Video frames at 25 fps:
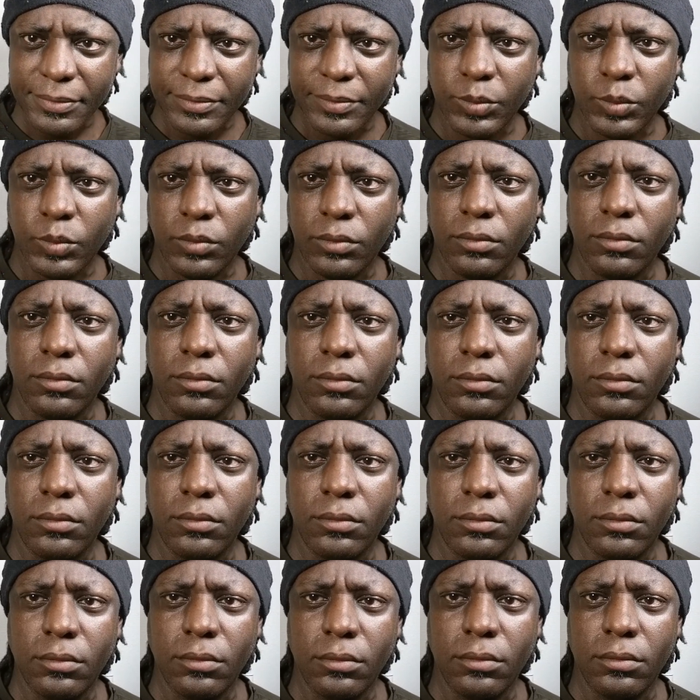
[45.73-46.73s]

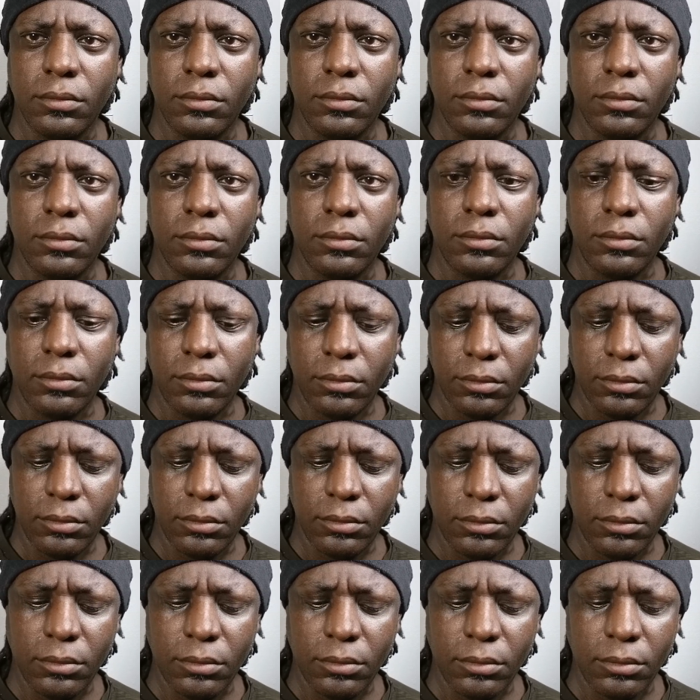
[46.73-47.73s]

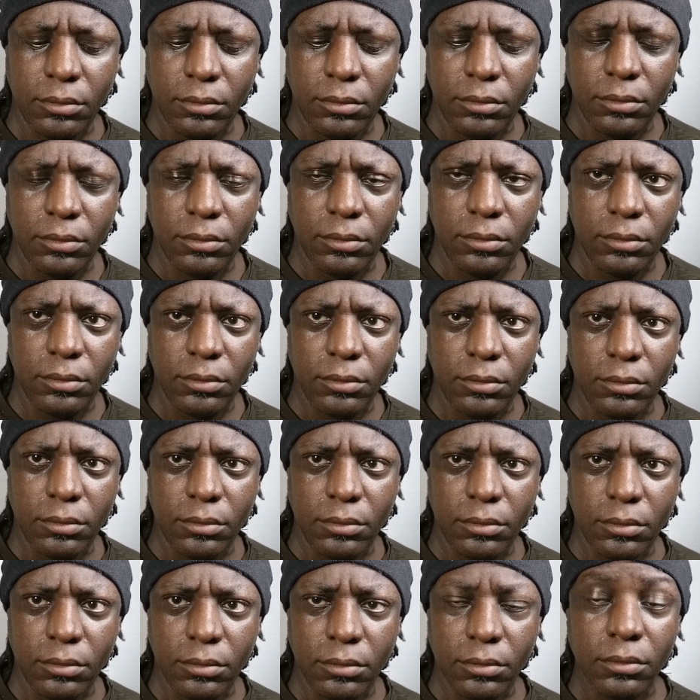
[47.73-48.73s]

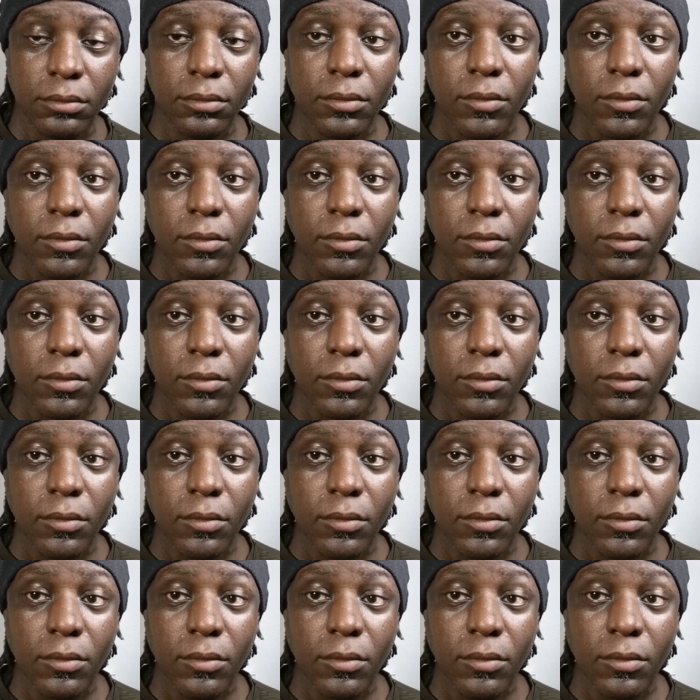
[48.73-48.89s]
Nothing is said.